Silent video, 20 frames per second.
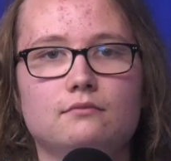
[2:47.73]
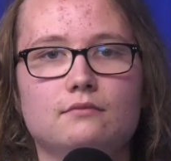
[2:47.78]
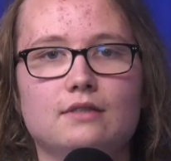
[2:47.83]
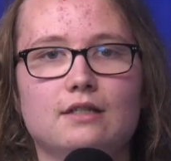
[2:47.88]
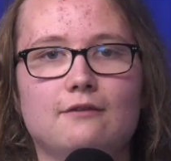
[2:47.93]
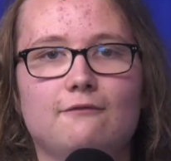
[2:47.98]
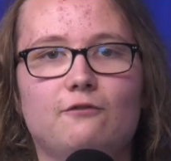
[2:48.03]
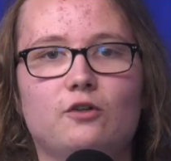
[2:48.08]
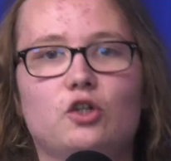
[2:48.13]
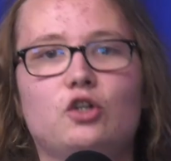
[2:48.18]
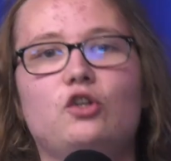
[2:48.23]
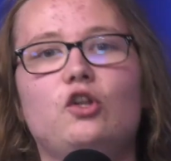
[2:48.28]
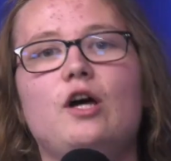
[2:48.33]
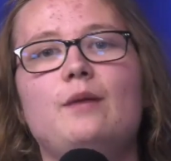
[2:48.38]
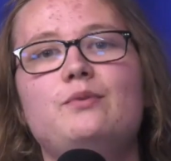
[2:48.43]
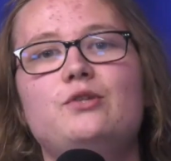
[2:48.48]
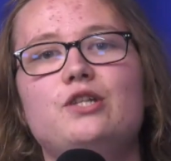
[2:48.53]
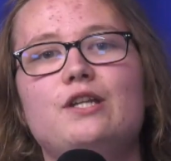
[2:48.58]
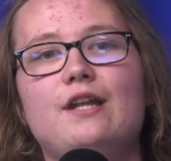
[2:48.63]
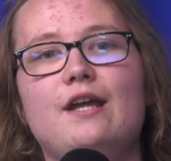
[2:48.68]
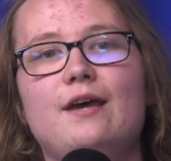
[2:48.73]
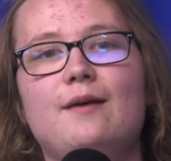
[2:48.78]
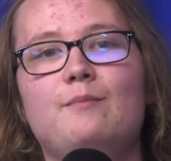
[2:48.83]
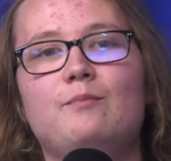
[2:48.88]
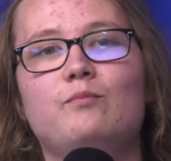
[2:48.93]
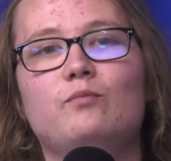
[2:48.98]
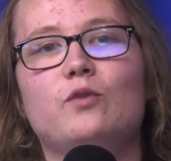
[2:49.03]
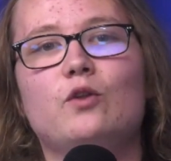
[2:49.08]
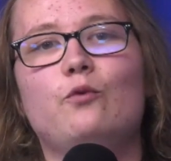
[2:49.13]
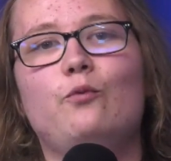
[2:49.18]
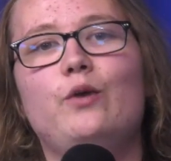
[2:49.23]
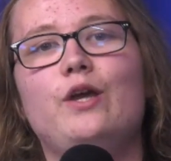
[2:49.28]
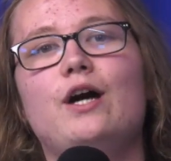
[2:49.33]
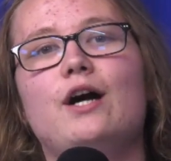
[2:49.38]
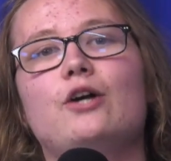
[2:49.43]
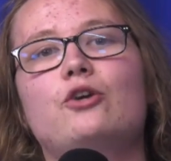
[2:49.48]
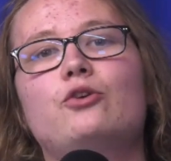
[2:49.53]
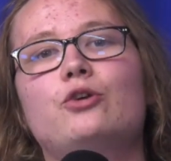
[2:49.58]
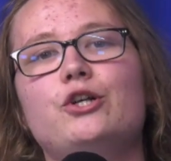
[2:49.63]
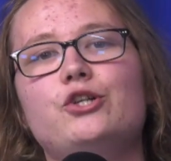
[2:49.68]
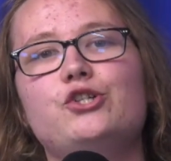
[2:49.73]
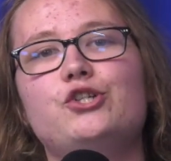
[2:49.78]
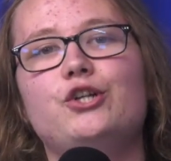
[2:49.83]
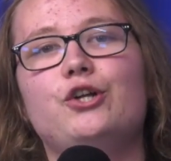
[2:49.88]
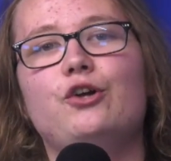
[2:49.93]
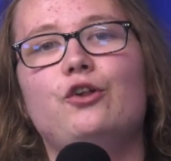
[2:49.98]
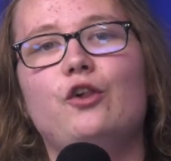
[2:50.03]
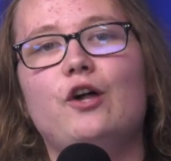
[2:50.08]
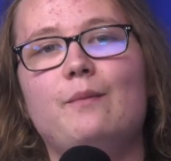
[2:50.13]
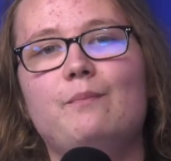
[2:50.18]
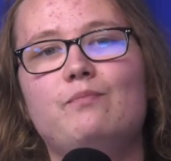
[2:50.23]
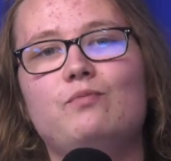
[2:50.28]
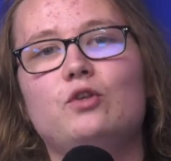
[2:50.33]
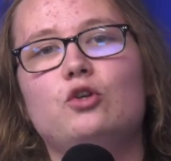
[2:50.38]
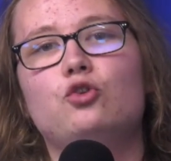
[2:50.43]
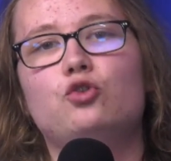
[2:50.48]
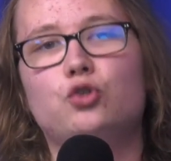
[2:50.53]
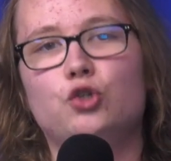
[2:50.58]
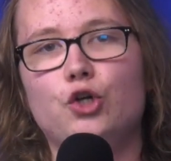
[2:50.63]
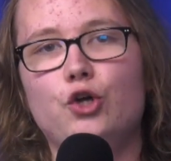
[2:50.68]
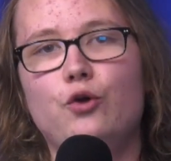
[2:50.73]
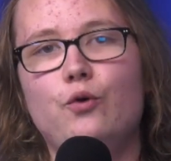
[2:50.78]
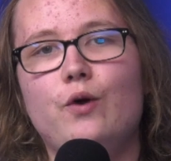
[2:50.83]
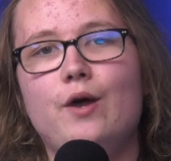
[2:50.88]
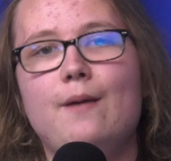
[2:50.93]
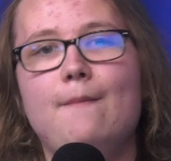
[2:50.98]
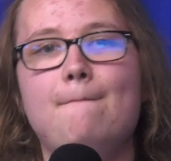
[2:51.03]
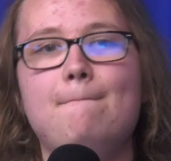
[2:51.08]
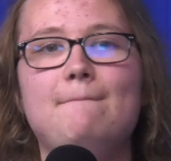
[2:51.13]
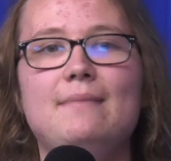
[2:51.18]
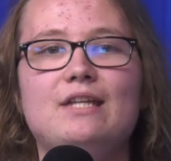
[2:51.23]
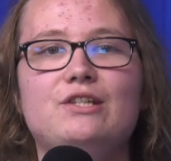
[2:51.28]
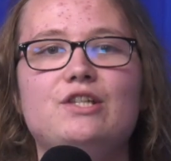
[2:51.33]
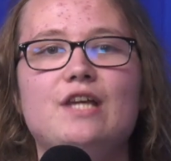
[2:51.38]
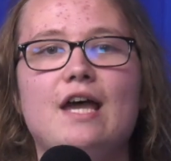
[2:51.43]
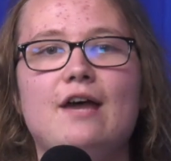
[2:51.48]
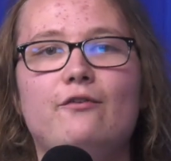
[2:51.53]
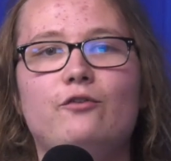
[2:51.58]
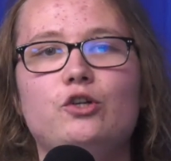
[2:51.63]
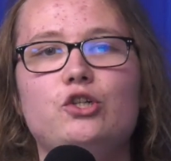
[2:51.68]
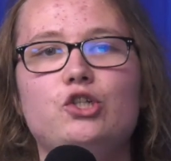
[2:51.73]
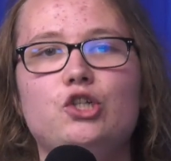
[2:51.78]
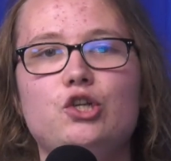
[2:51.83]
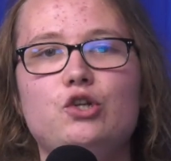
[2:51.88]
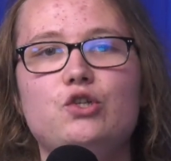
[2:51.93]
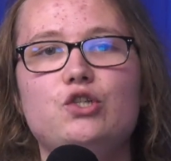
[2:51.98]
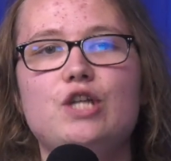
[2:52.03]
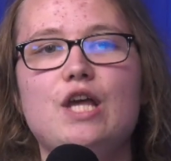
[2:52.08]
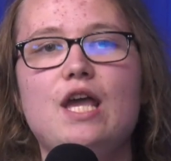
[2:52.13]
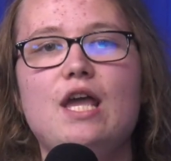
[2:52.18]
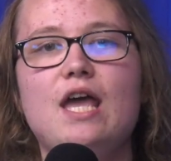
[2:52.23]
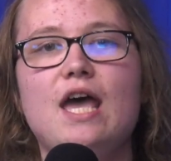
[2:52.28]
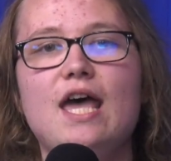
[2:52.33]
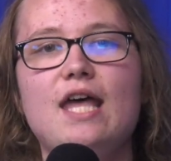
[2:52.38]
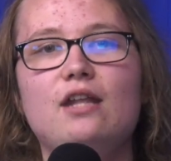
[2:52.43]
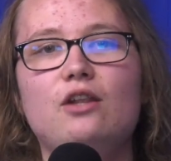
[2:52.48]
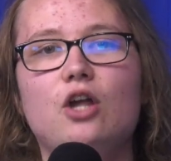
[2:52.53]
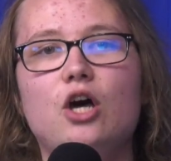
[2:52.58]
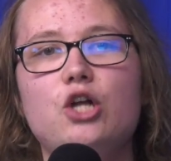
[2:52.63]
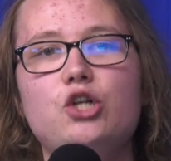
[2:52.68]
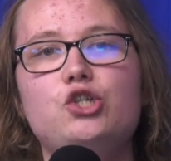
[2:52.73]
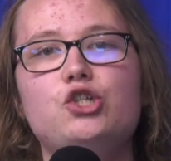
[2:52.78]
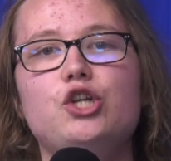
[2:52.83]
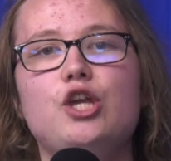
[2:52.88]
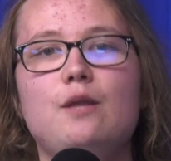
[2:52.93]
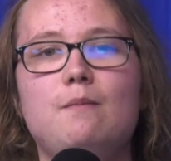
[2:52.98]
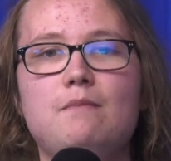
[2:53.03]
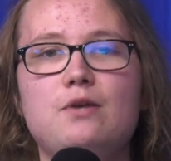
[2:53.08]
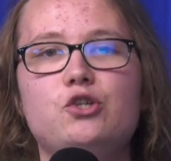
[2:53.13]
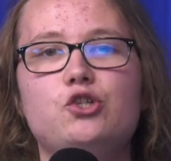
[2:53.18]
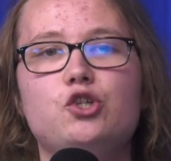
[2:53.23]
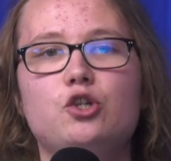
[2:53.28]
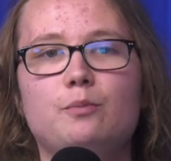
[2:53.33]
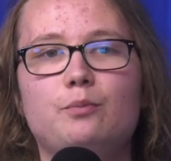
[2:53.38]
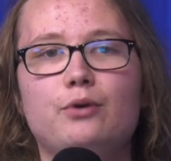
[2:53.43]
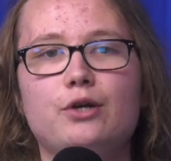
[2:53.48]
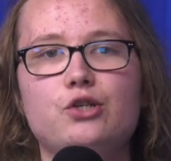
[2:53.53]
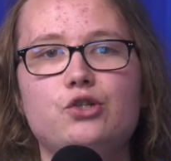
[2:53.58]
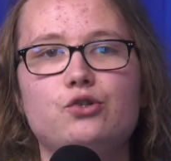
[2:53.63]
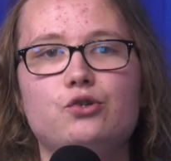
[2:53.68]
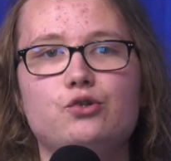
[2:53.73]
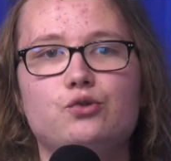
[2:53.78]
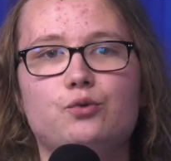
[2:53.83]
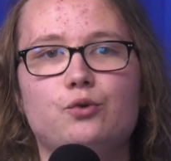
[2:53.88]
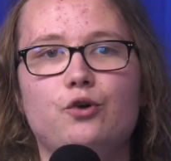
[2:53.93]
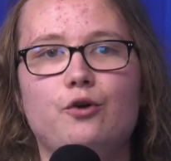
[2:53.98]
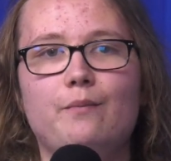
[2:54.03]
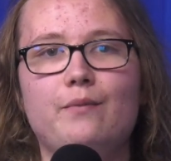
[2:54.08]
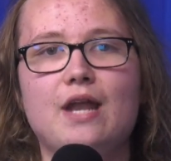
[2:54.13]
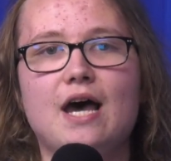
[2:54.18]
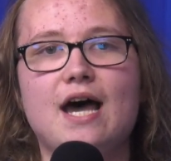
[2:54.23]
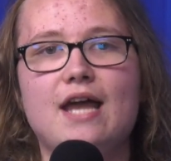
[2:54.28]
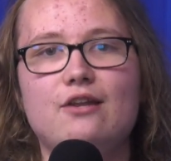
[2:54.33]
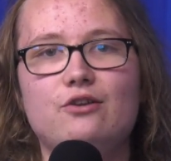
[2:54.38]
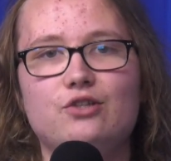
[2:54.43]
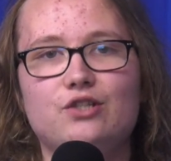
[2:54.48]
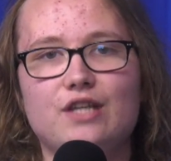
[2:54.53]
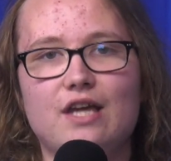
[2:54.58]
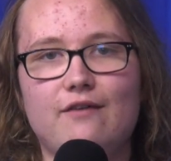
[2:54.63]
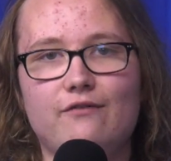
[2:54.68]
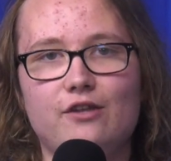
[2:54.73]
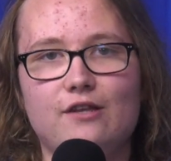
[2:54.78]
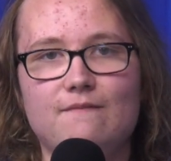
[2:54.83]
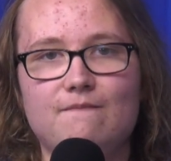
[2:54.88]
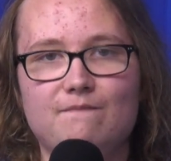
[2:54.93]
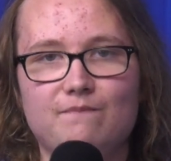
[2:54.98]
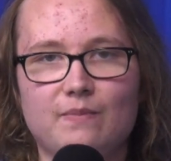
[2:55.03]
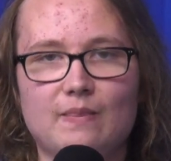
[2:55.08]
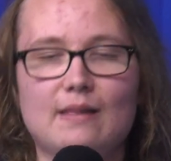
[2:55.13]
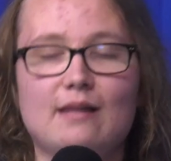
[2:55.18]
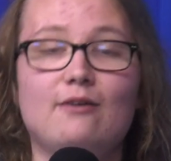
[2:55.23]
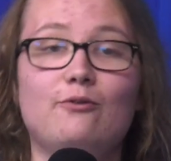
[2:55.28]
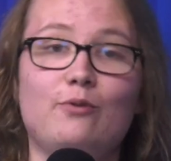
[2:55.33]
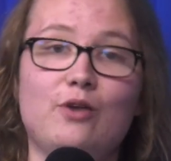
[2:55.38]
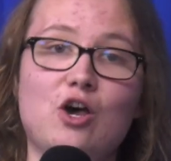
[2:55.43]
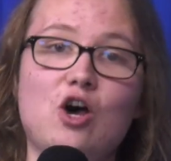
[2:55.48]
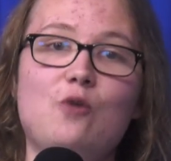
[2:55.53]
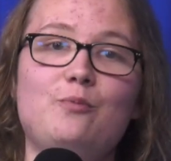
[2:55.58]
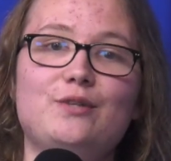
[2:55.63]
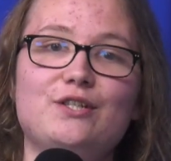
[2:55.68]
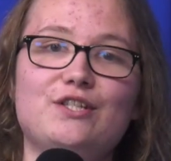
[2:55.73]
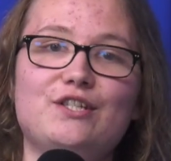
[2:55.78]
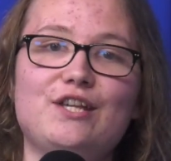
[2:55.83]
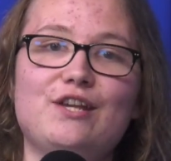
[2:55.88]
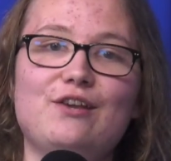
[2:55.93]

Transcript: For clubs today, we got Christian Club. Crew meets every Tuesday at lunch in Mr. Bristol's room, 907. We hope to see you